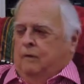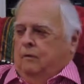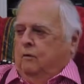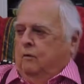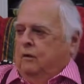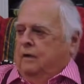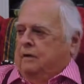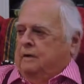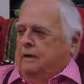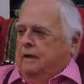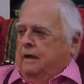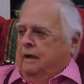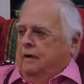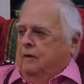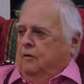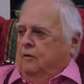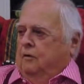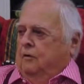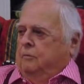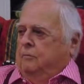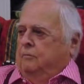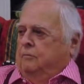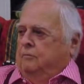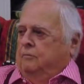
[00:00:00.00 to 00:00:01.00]
which I
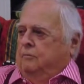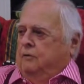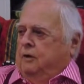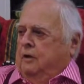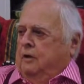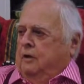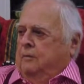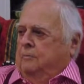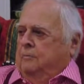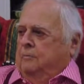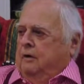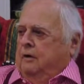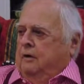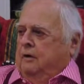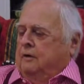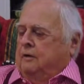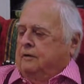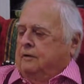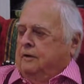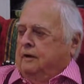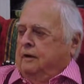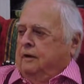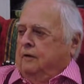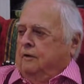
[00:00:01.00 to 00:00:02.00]
hope hmm. John
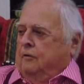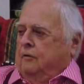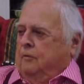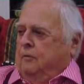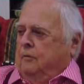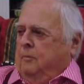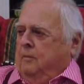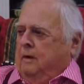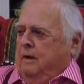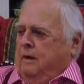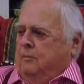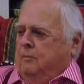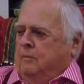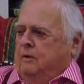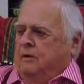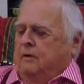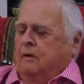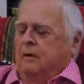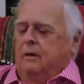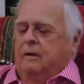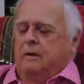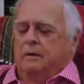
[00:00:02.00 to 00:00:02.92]
Barksdale remembered.